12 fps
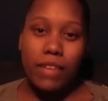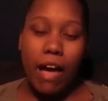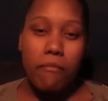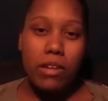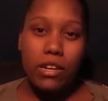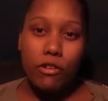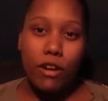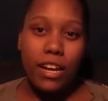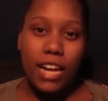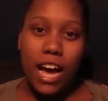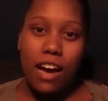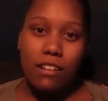I've been
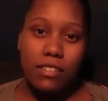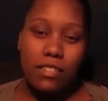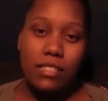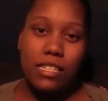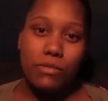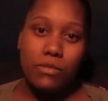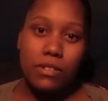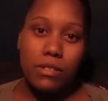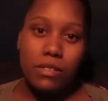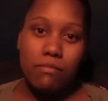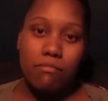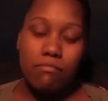knowing Nyle since he
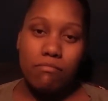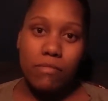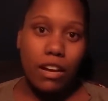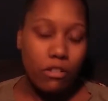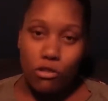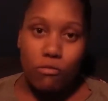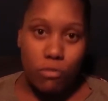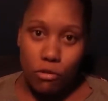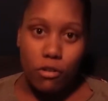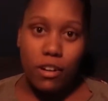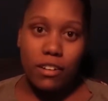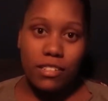was a
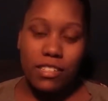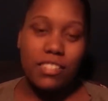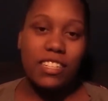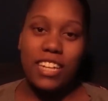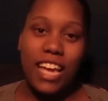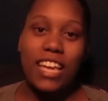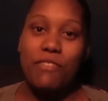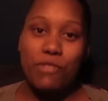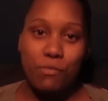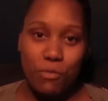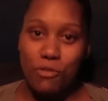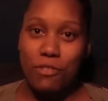newborn, since the day he
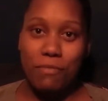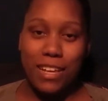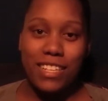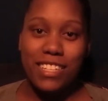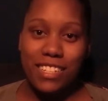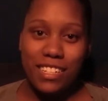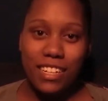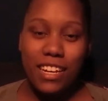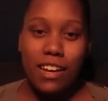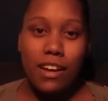was born, basically.